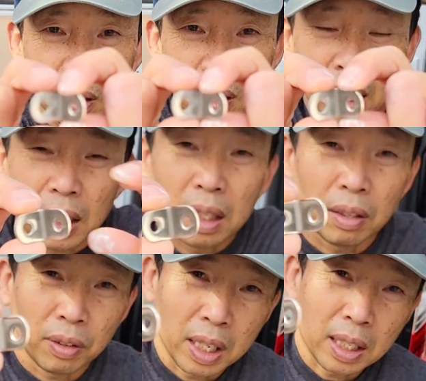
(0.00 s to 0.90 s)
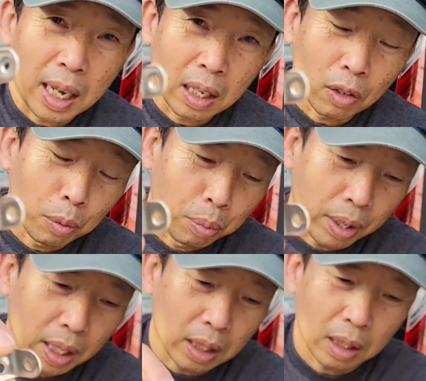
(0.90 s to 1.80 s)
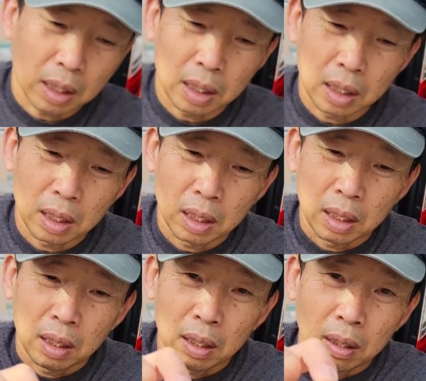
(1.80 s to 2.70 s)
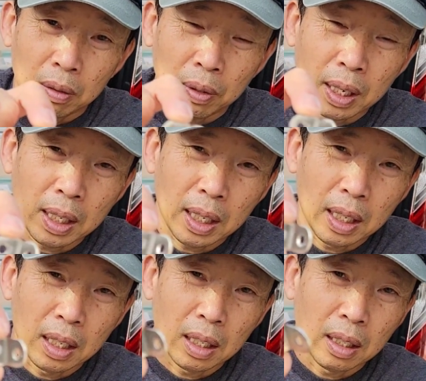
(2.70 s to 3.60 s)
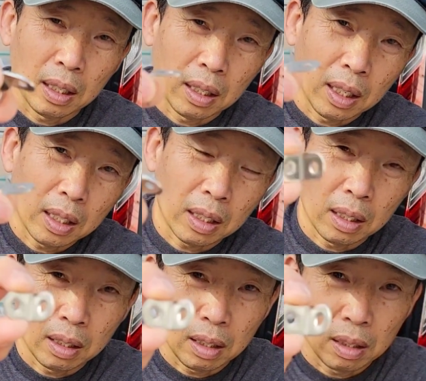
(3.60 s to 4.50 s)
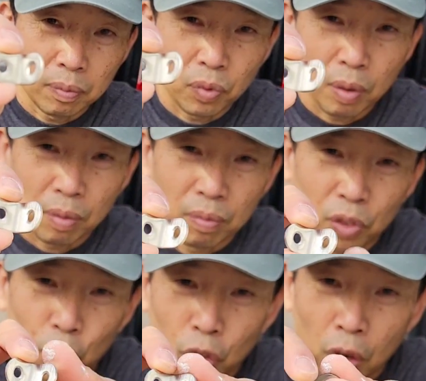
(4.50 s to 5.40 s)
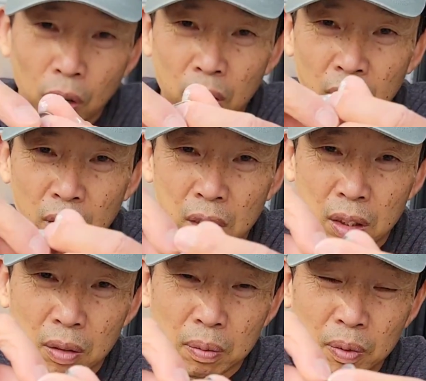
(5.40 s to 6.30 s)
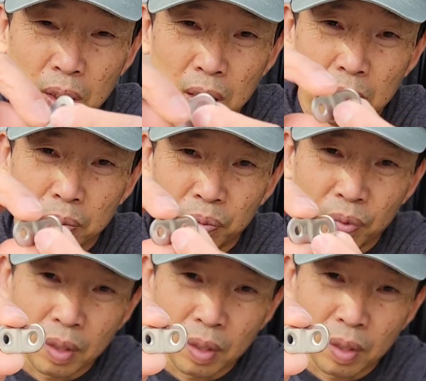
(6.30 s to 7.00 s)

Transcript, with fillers: 90 degrees angle brace, right? And uh, it's a strong. It's a um, um,